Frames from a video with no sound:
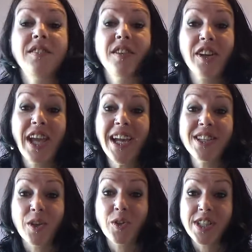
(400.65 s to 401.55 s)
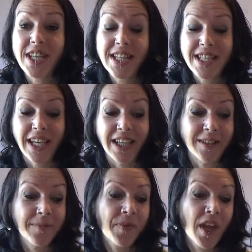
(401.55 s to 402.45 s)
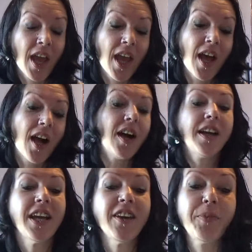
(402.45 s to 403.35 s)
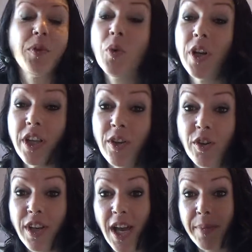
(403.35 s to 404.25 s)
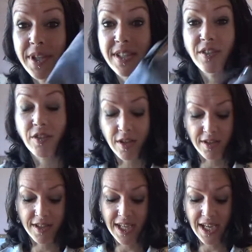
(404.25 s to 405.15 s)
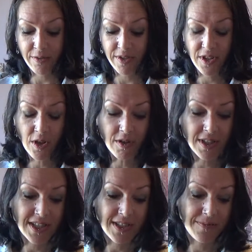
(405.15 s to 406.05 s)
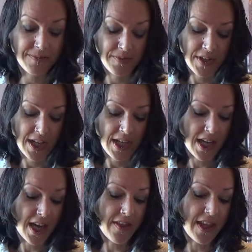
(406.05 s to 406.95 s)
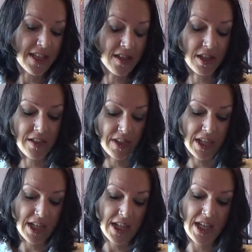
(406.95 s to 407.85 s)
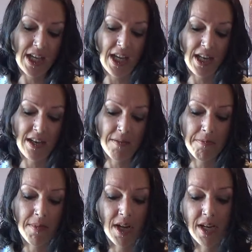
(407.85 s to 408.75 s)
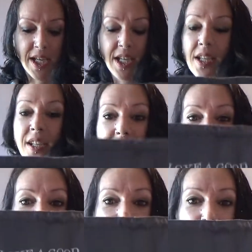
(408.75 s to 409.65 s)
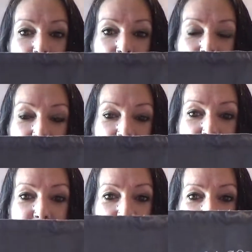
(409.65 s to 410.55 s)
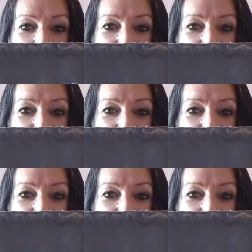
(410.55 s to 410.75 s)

Okay, so on to knitting. I have been working on Abby's Nonatus House socks. And these are living in my perfect bag.